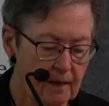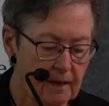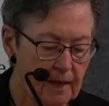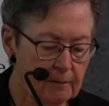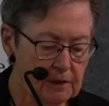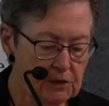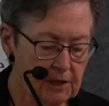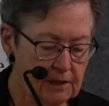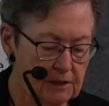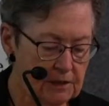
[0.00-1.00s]
Climate
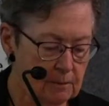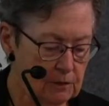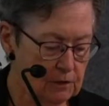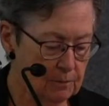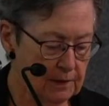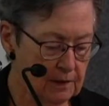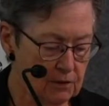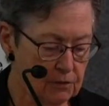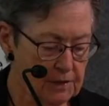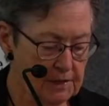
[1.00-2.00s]
change seems to be
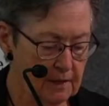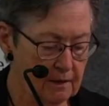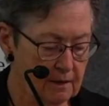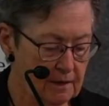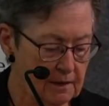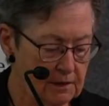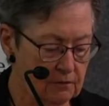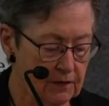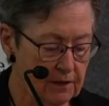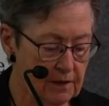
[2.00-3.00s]
increasing the
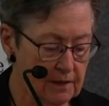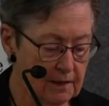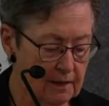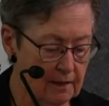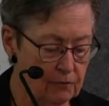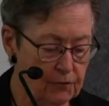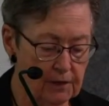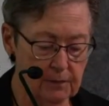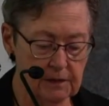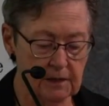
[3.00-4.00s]
severity and
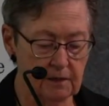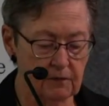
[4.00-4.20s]
frequency